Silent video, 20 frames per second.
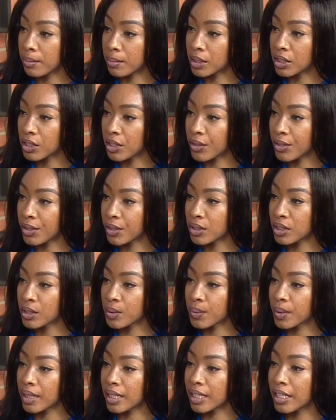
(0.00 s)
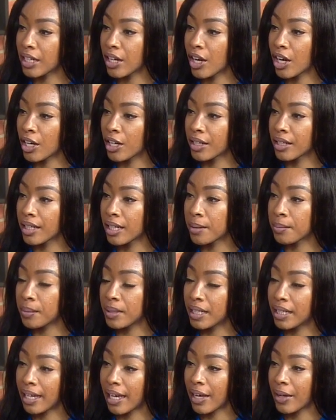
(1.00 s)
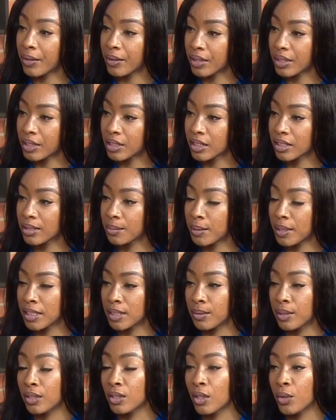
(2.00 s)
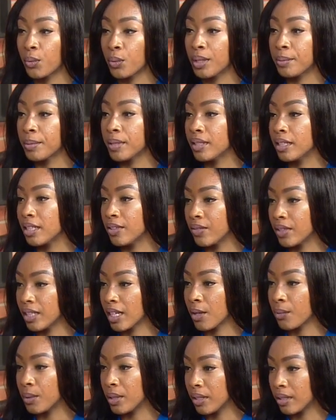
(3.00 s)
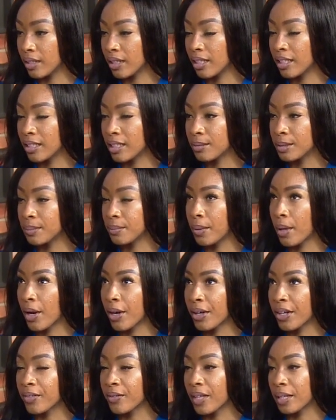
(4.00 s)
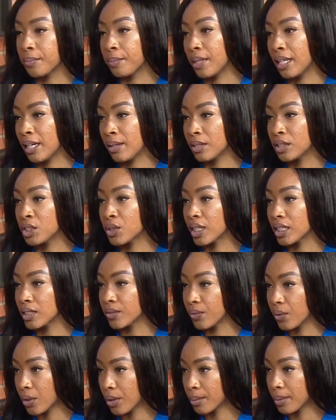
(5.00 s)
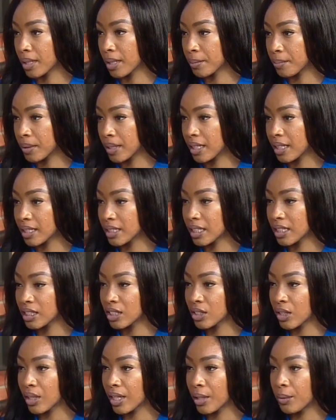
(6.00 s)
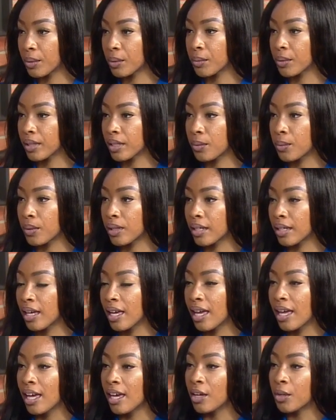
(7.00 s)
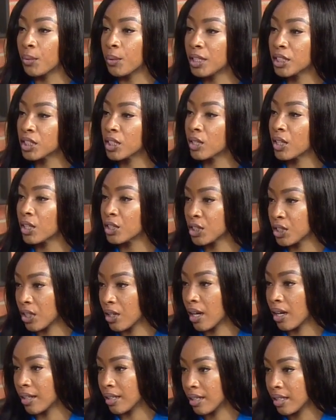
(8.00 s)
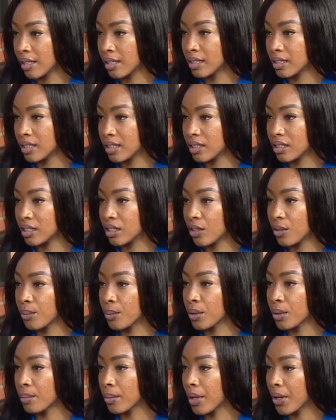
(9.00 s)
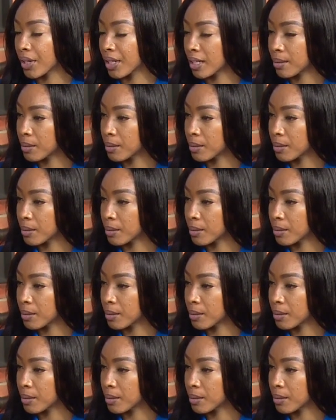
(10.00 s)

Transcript: materials to mm-hmm. really get our company out there because we, you know we believe in that we in the part of like being able to transform companies right. and so like we really want to reach a larger audience and so more marketing